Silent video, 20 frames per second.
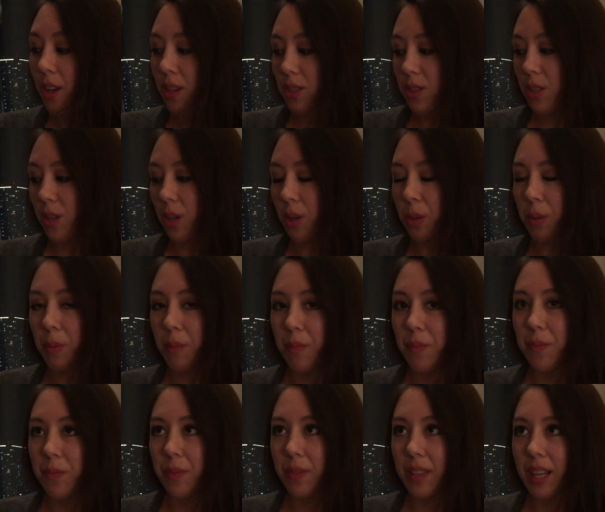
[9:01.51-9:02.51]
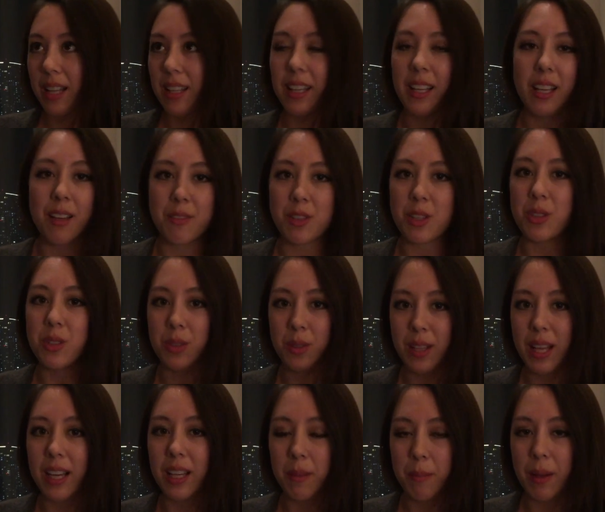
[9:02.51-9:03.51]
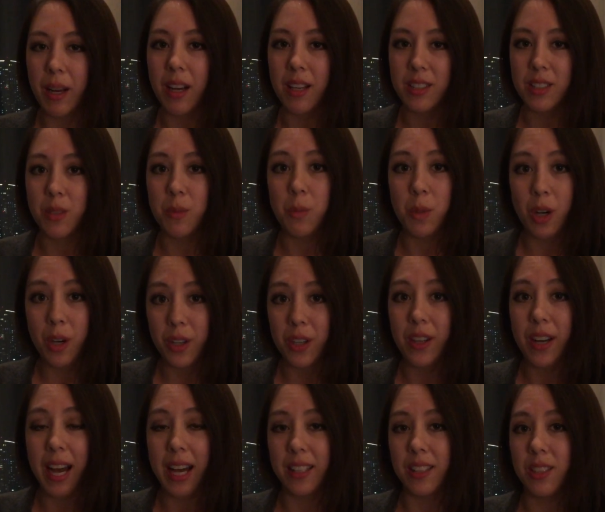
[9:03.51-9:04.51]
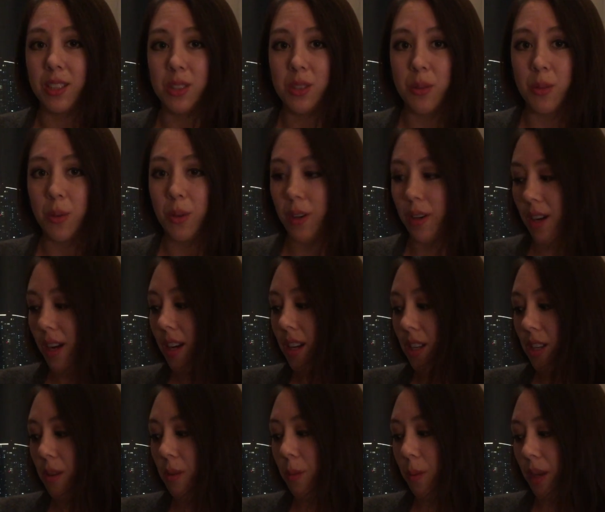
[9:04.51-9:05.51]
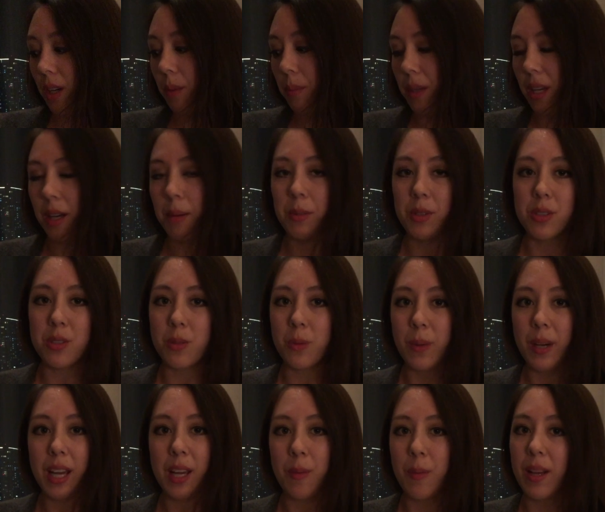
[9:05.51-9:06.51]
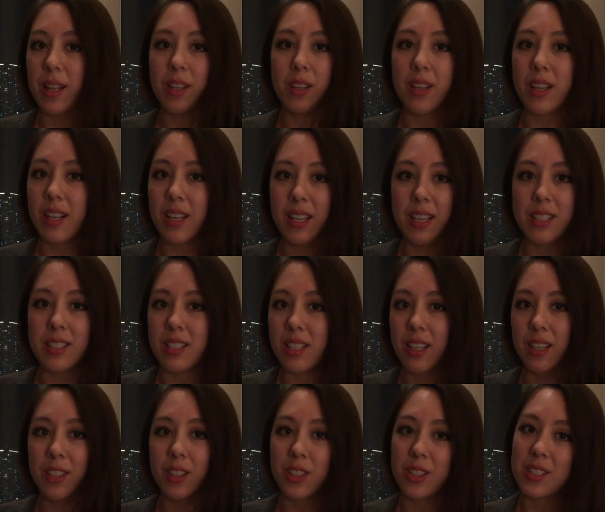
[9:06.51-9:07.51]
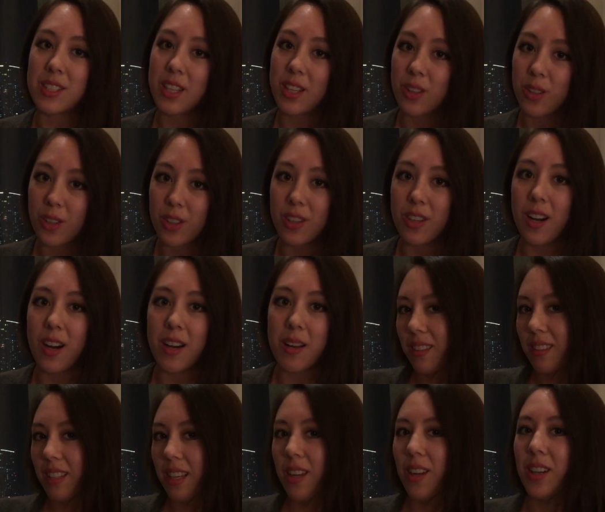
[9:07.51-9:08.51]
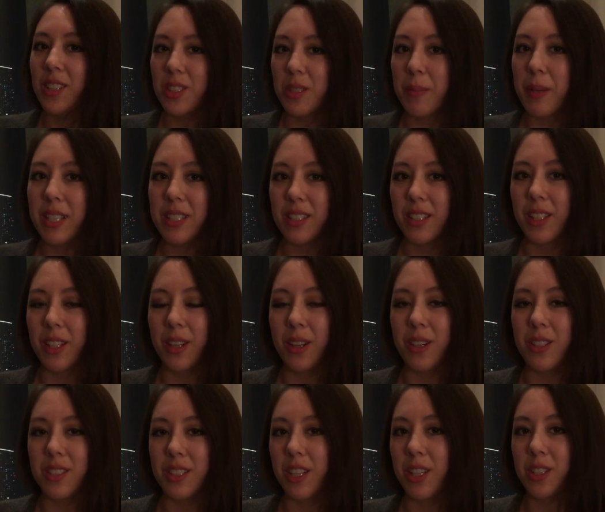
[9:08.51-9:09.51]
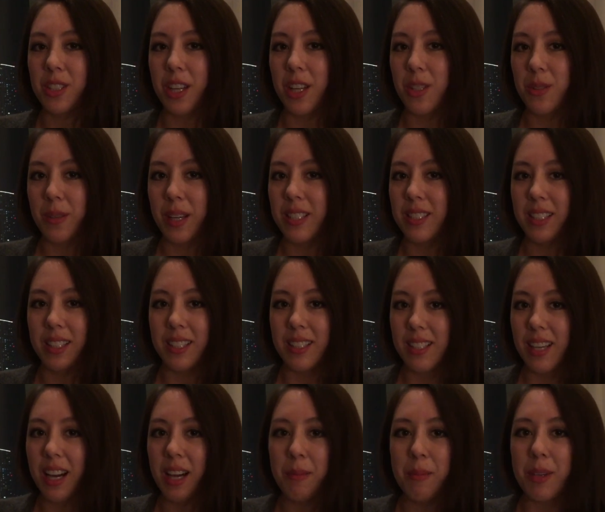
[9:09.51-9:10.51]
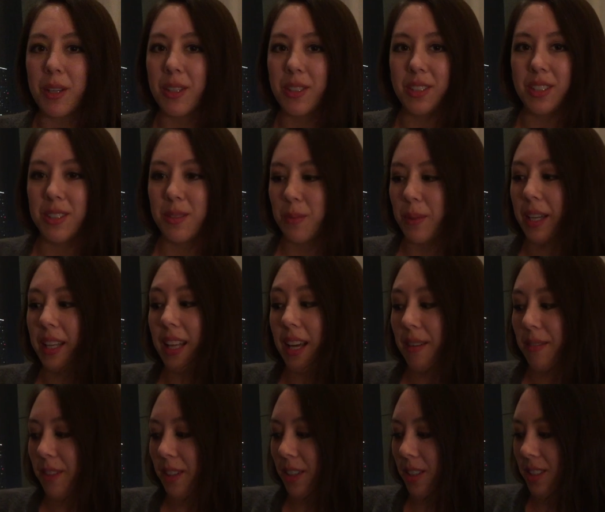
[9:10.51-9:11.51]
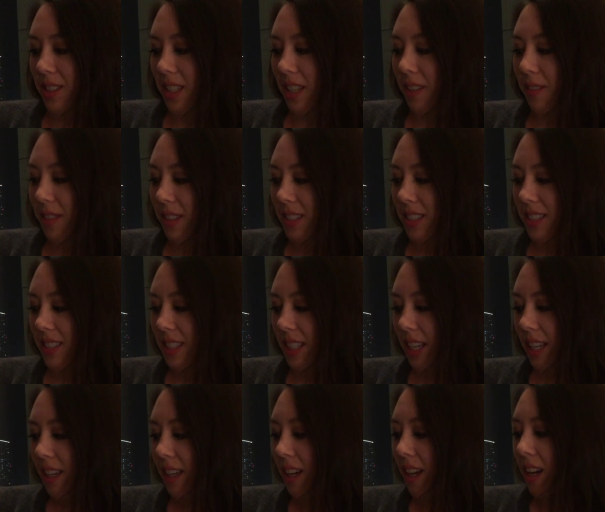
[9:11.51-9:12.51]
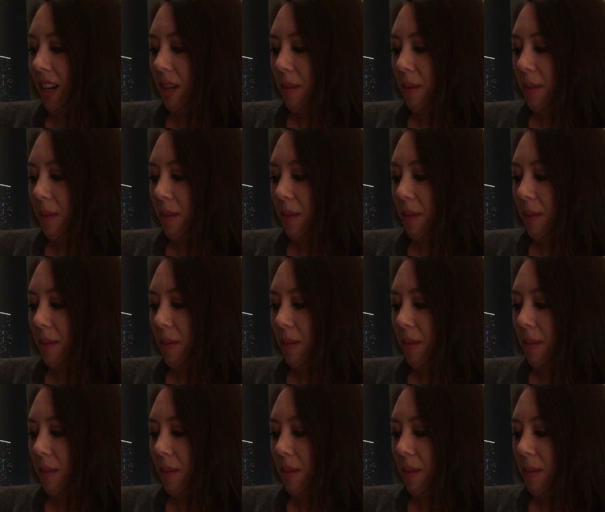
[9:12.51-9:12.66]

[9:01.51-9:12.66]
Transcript: So I think if you do that comparison while you're at the store, you will be able to weigh whether it is a good deal or not. And also based on the currency exchange rates at the time, you can just weigh that for yourself and see.